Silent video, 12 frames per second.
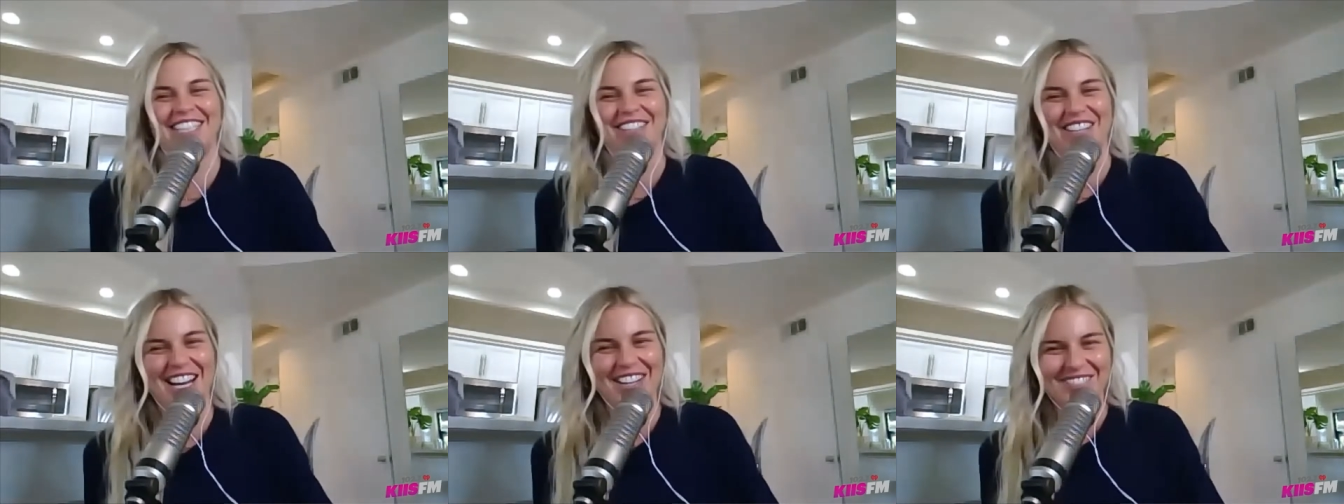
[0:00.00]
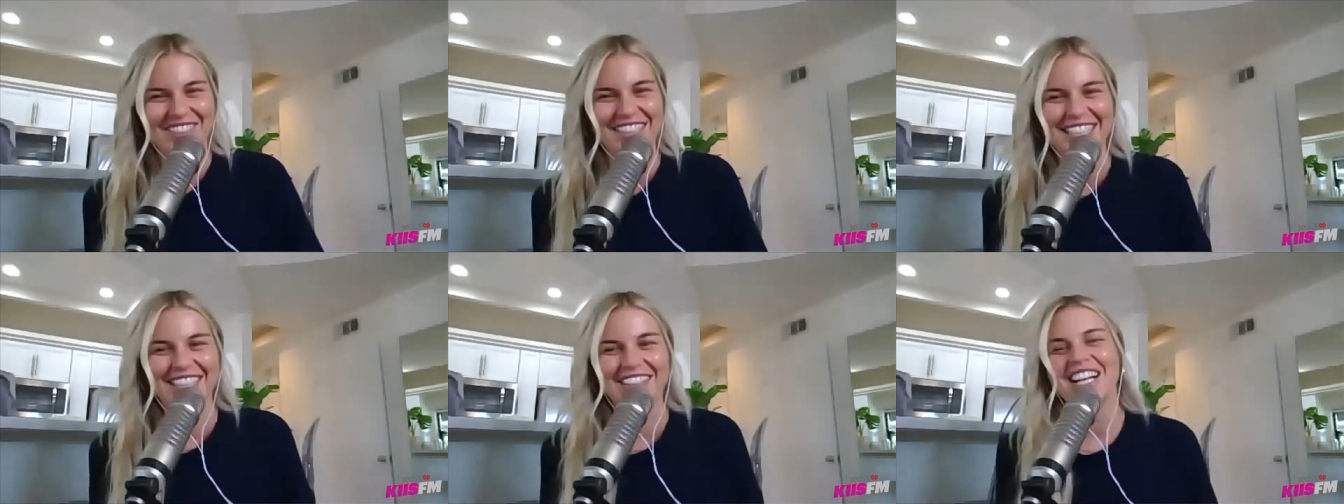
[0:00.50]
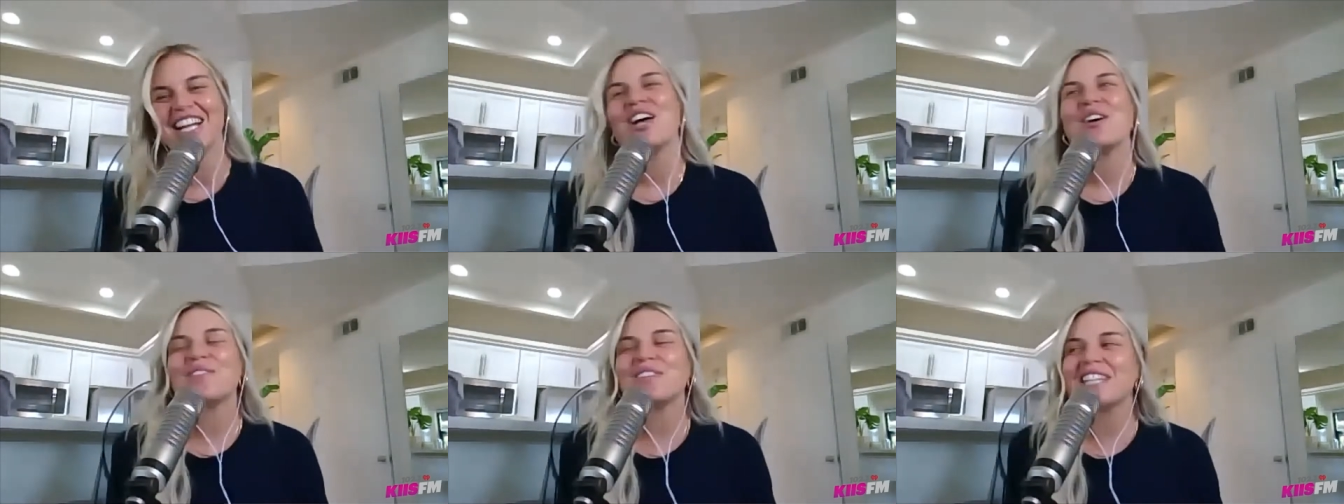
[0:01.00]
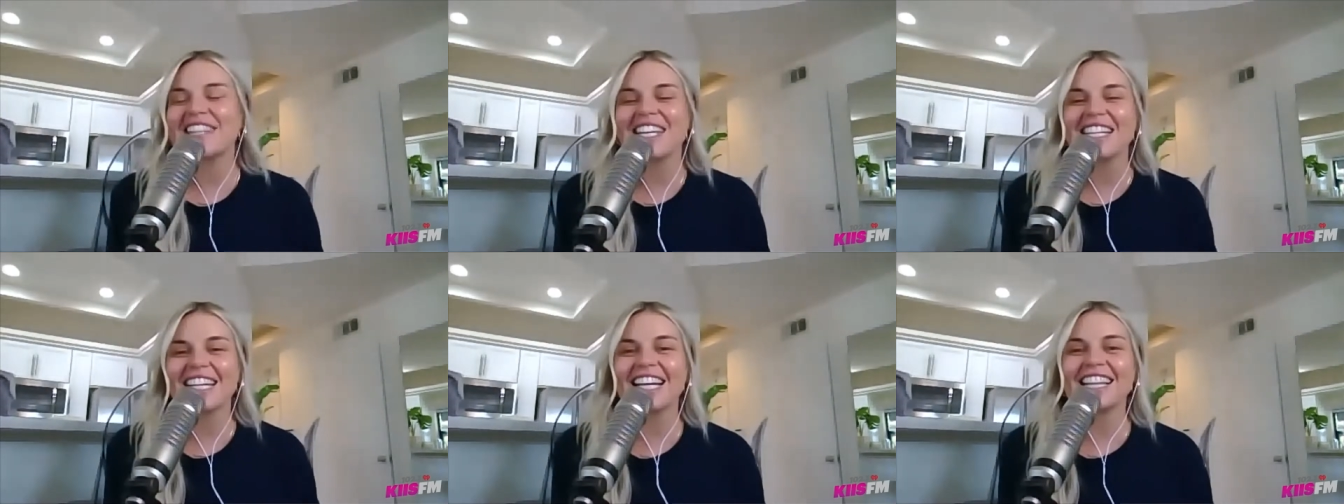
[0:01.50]
never know. But the
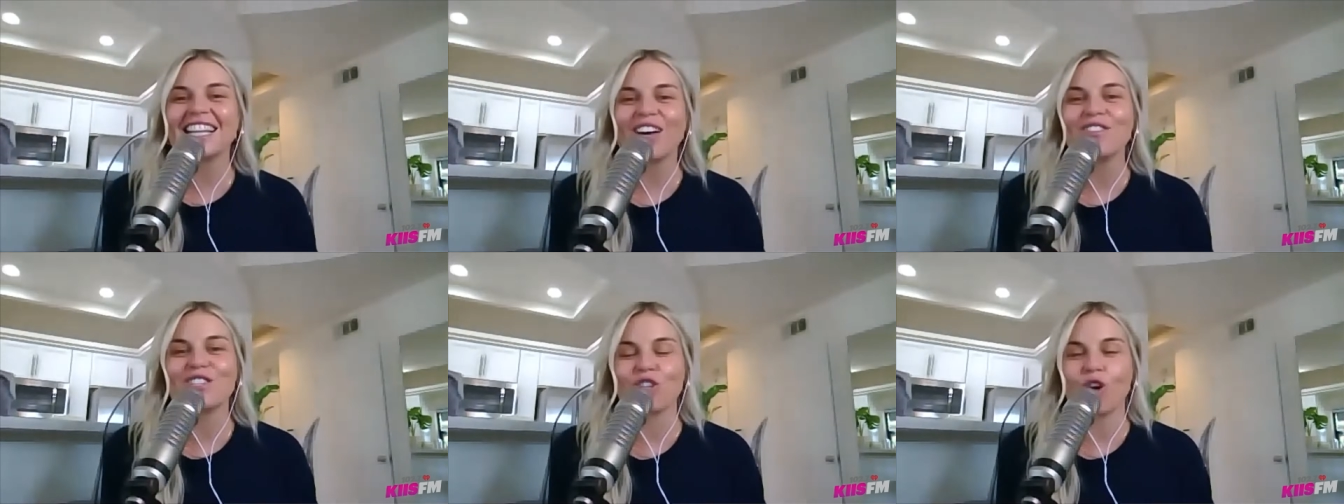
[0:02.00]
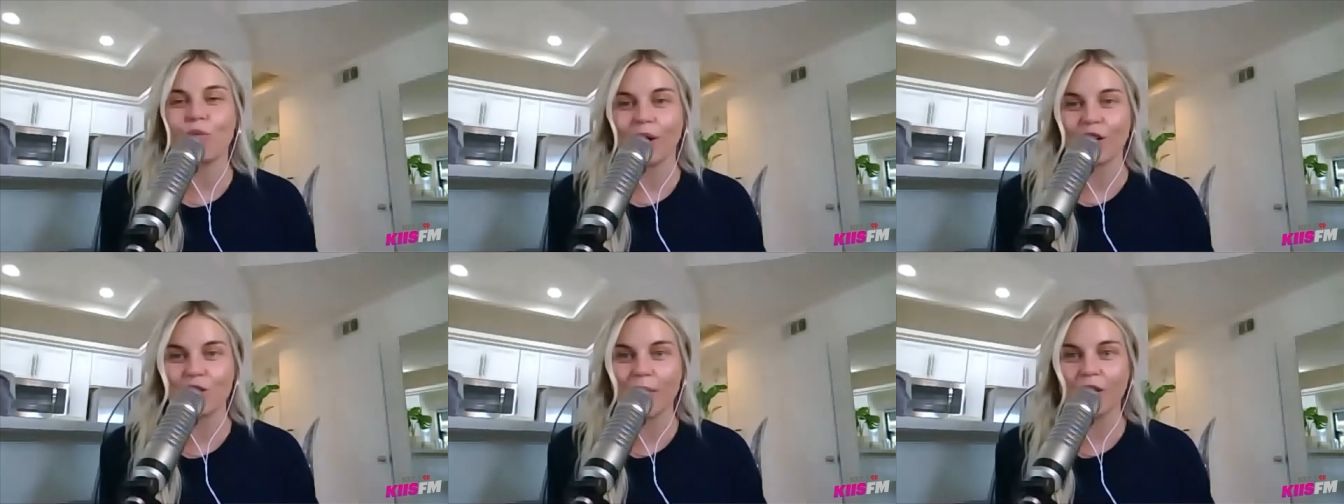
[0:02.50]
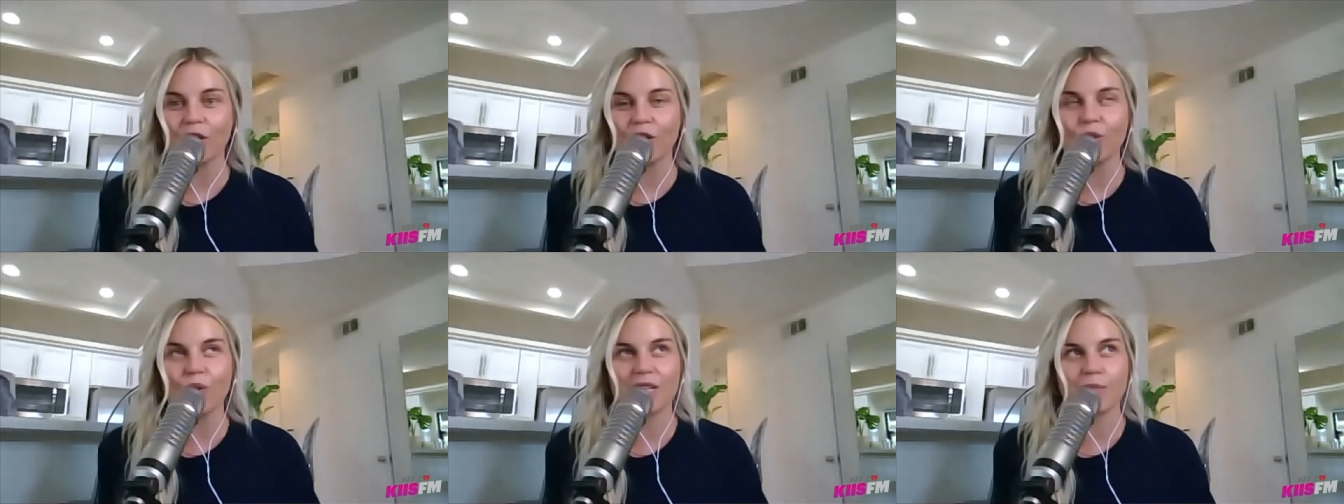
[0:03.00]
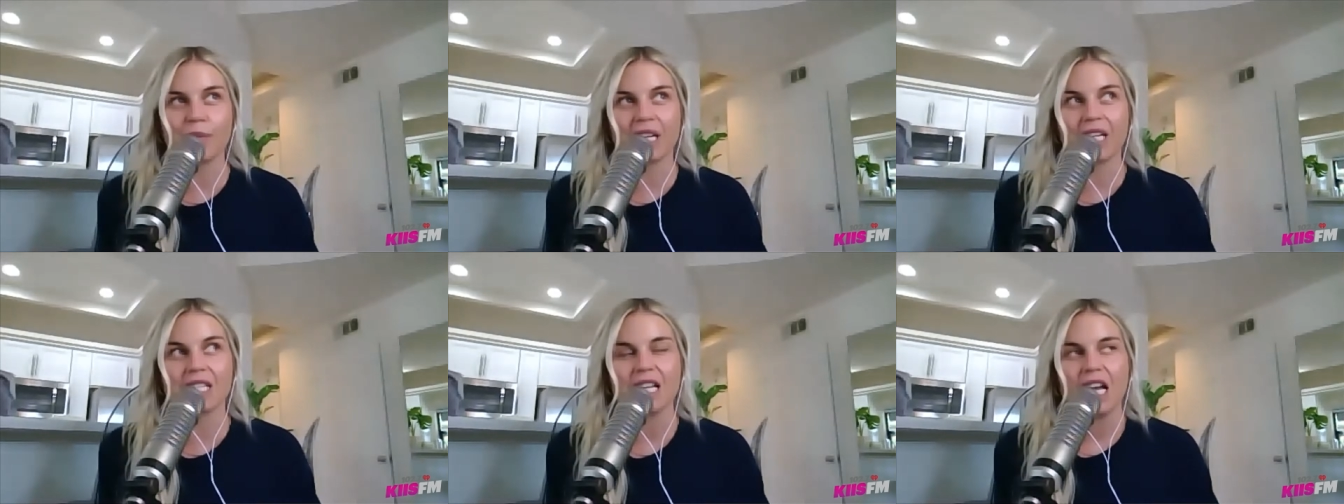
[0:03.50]
thing that I love so much about you is
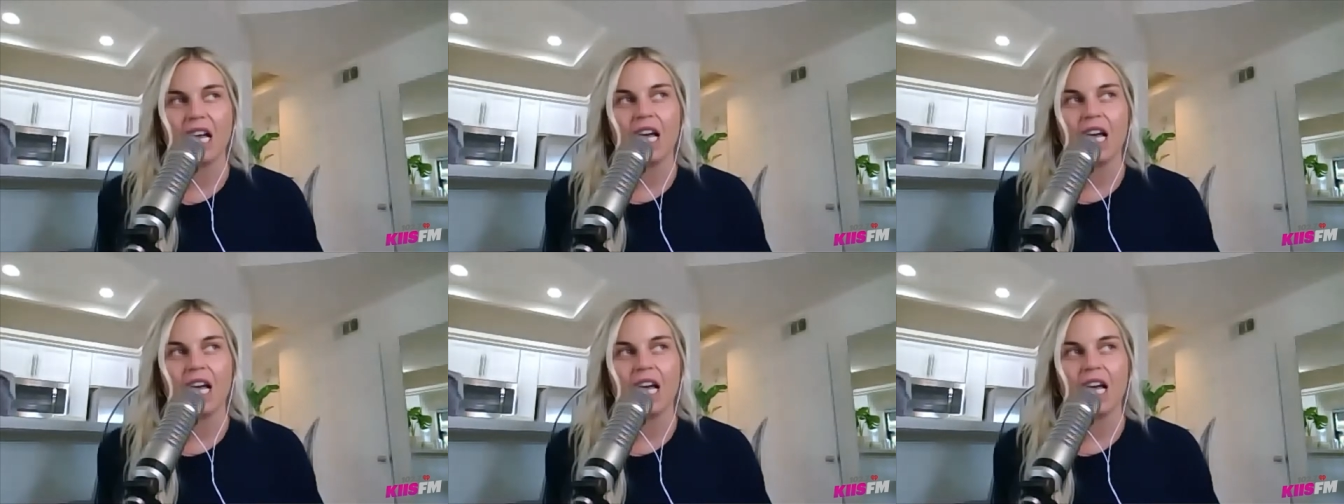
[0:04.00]
because